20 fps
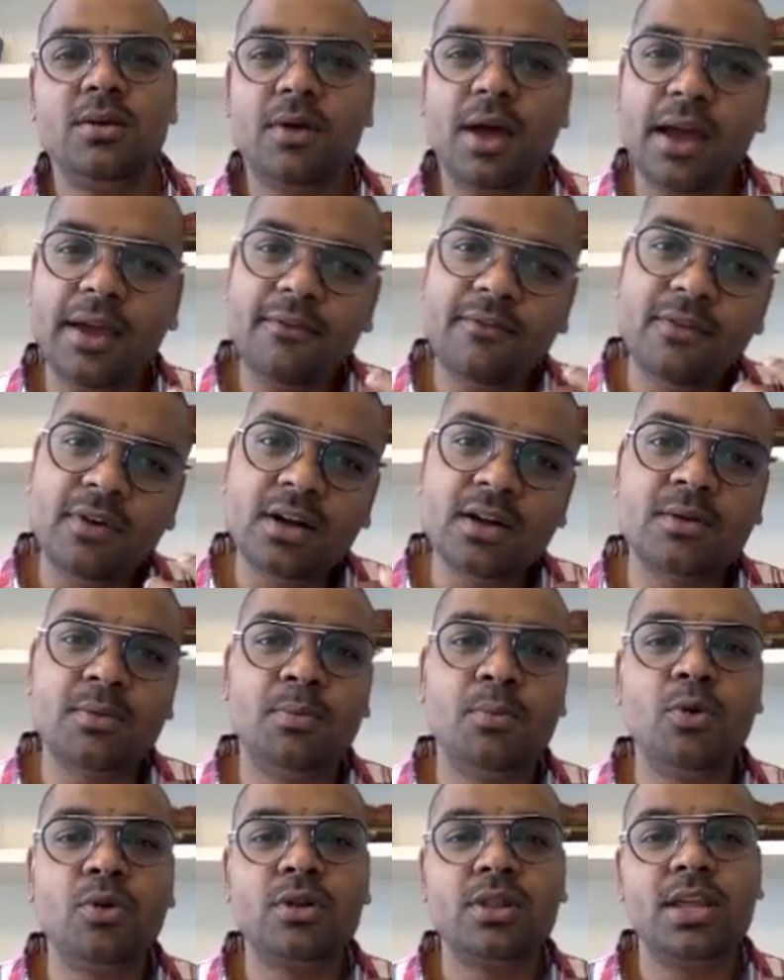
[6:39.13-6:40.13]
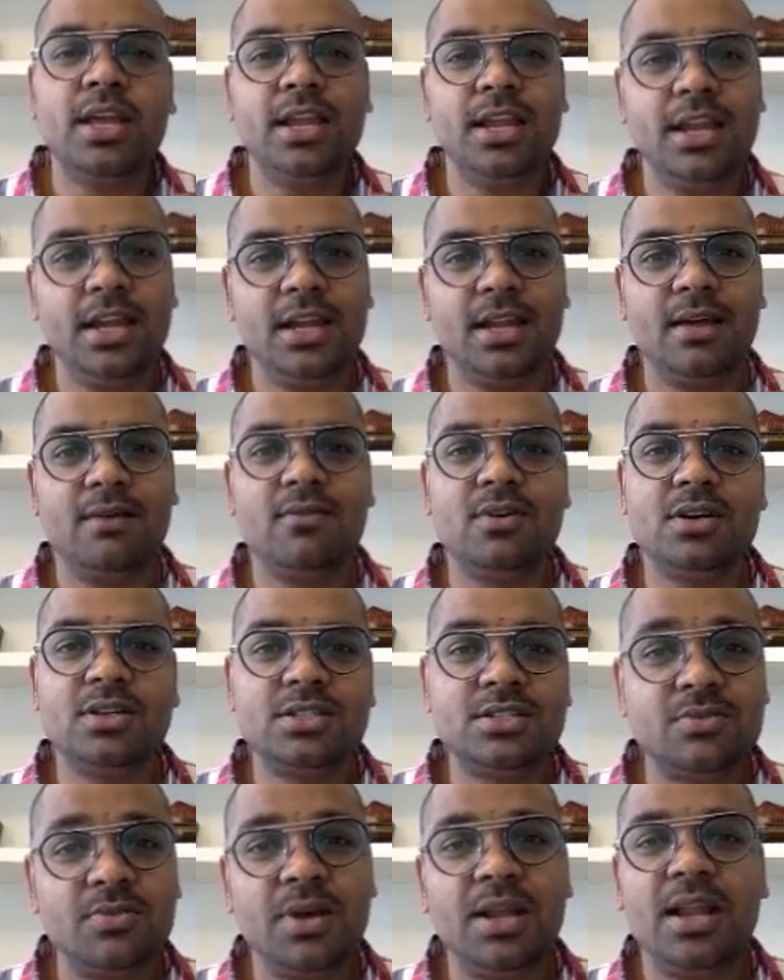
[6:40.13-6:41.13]
I work more than 8
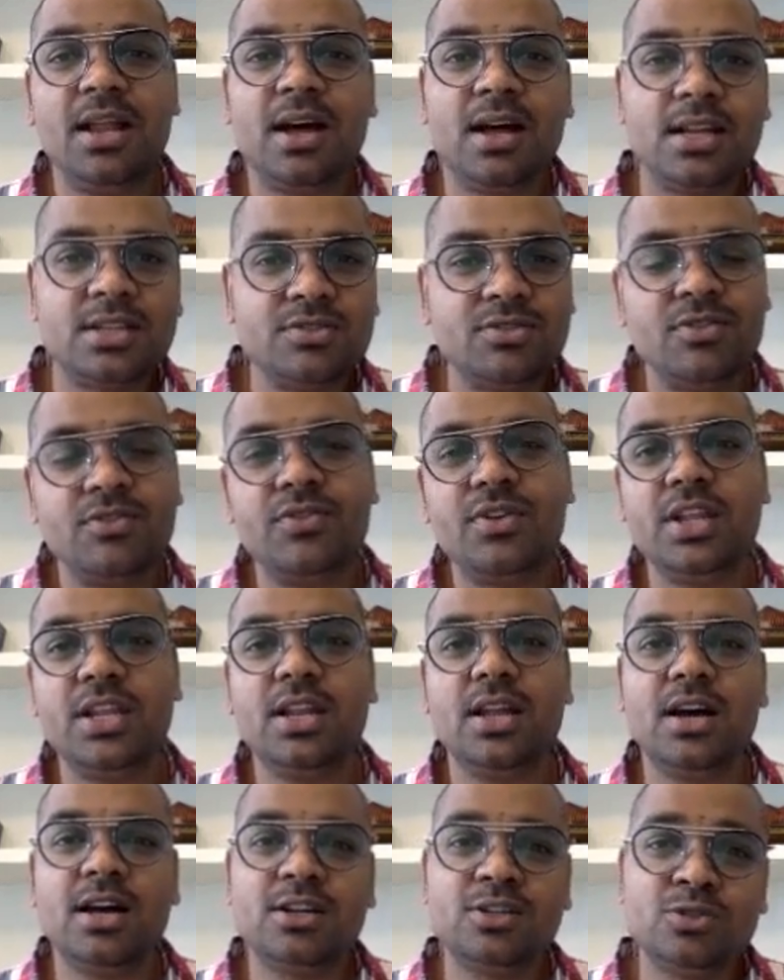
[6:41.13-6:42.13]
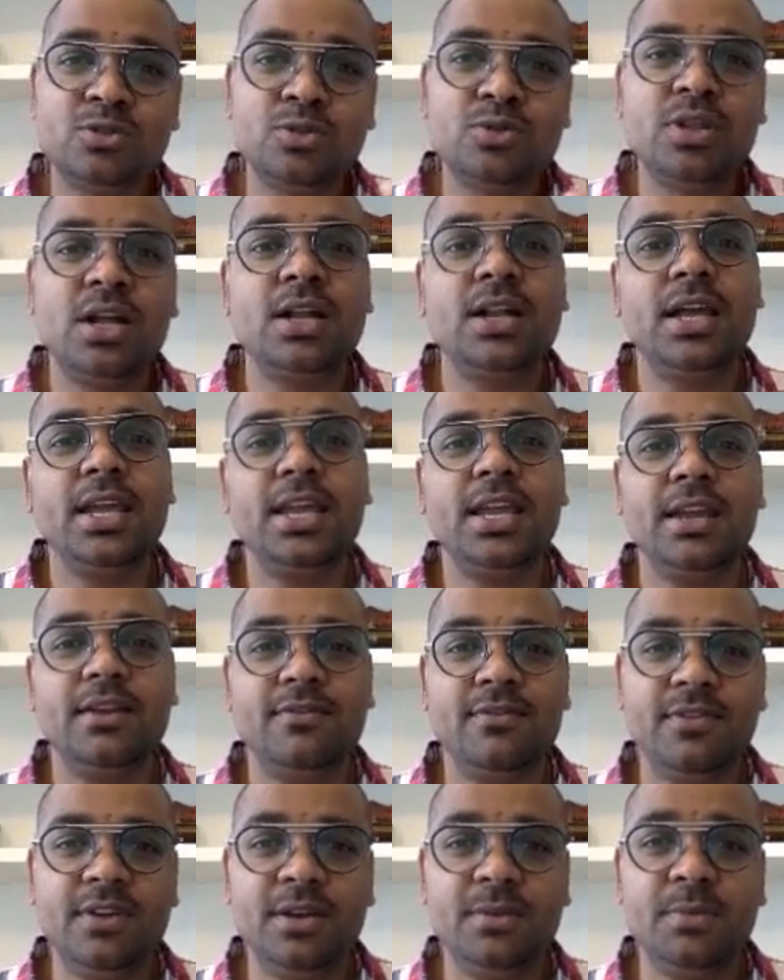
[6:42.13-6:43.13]
hours, 12 hours, 15 hours so that I can
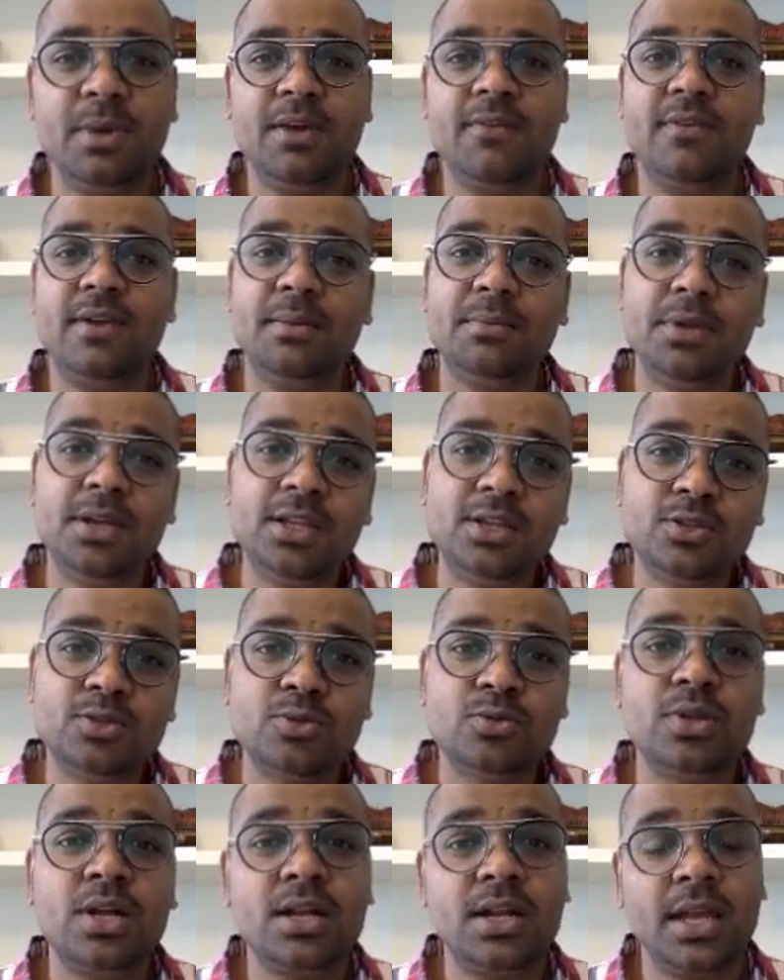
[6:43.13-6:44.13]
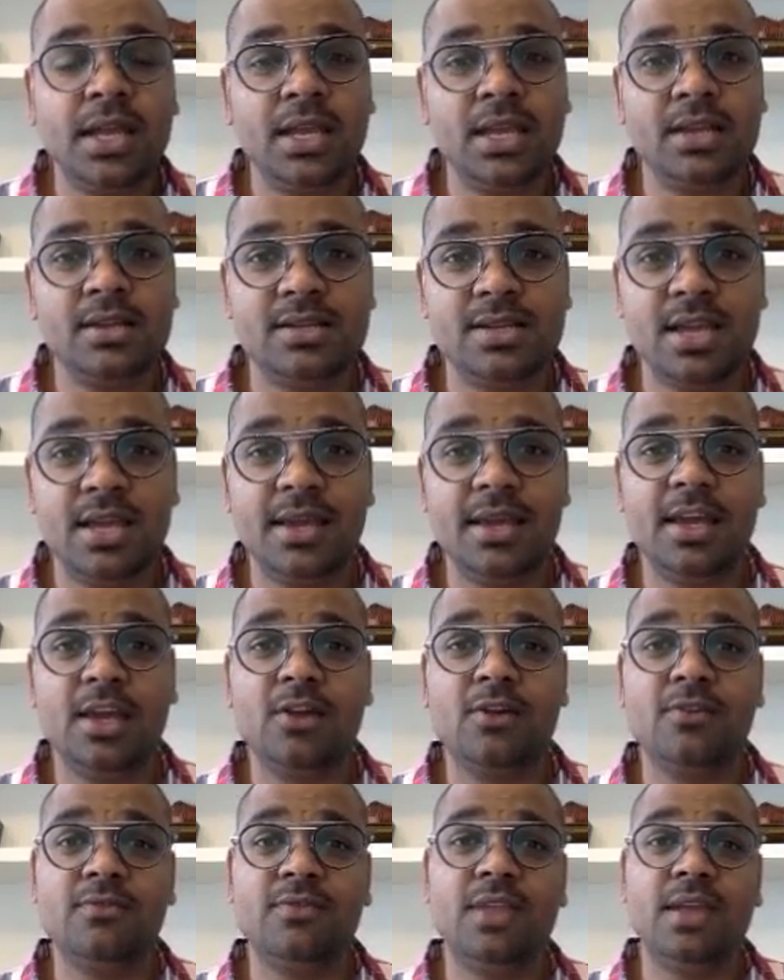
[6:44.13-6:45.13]
feed my family, so that I can take
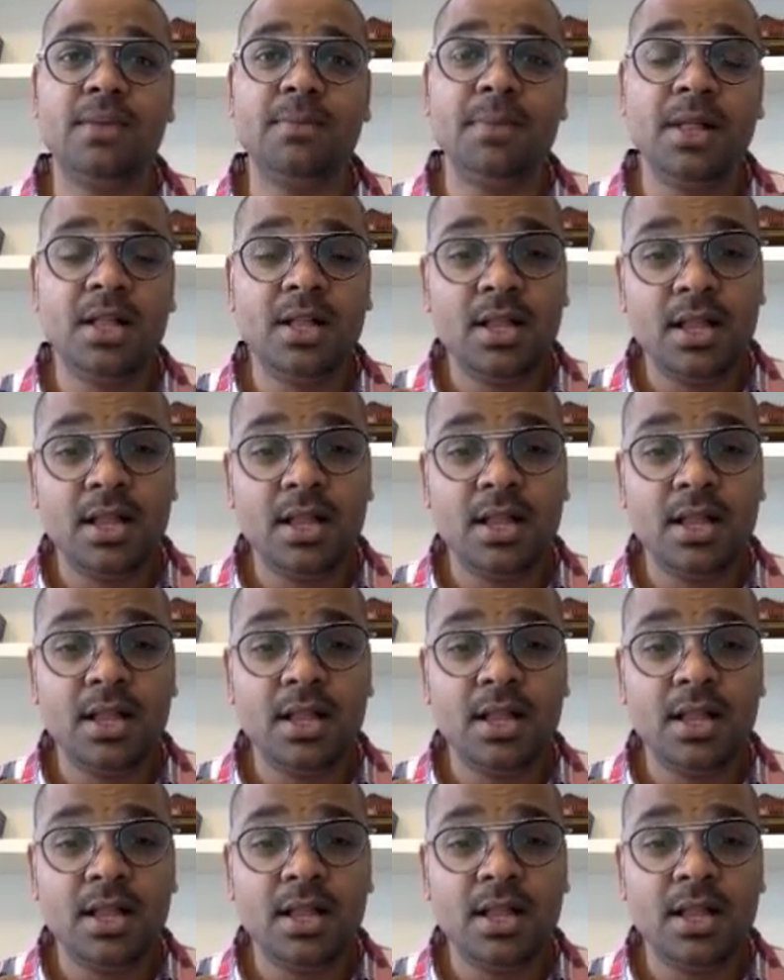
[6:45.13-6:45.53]
care of them.